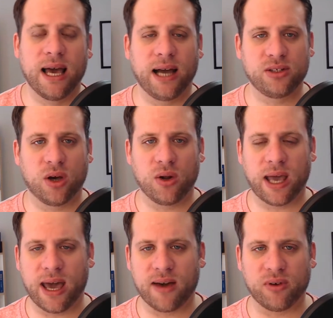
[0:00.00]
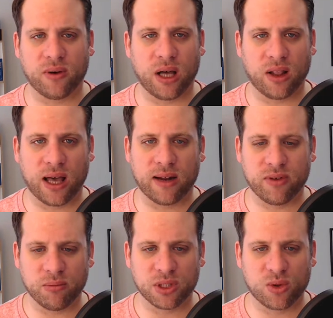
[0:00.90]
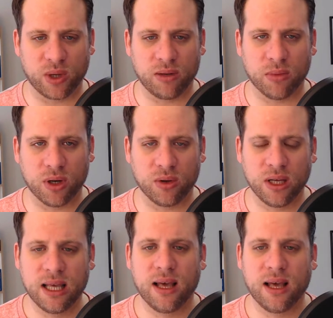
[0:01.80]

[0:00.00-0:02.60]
I don't have a lot of in between mode.